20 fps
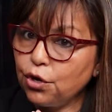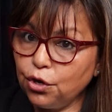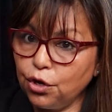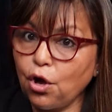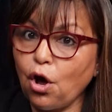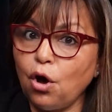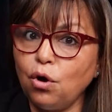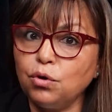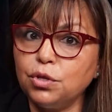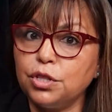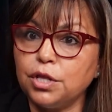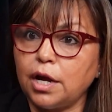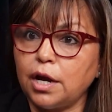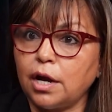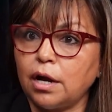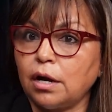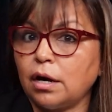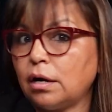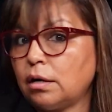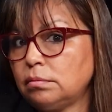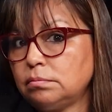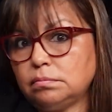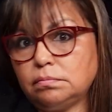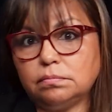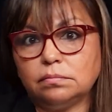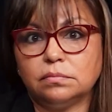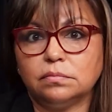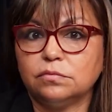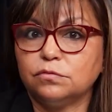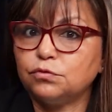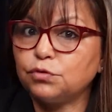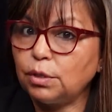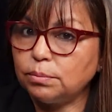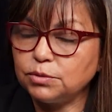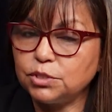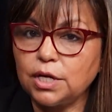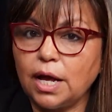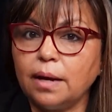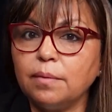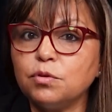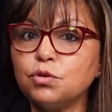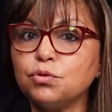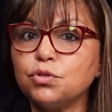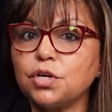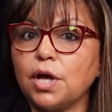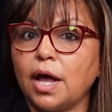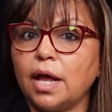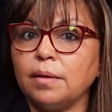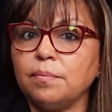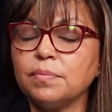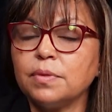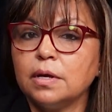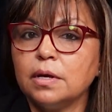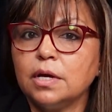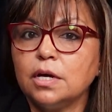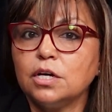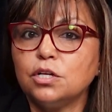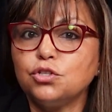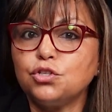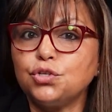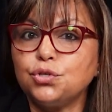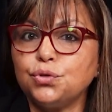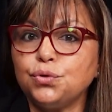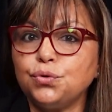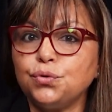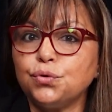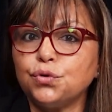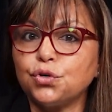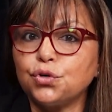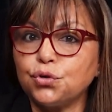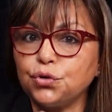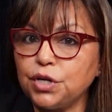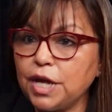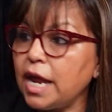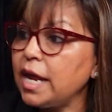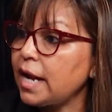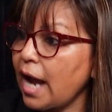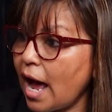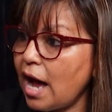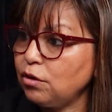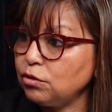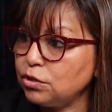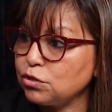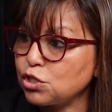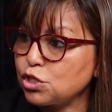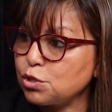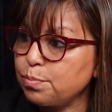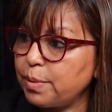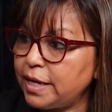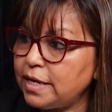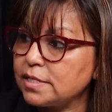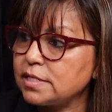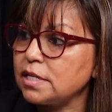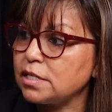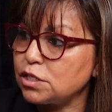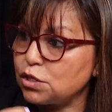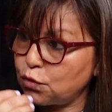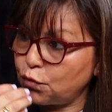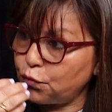go there from time to time to create outdoor spaces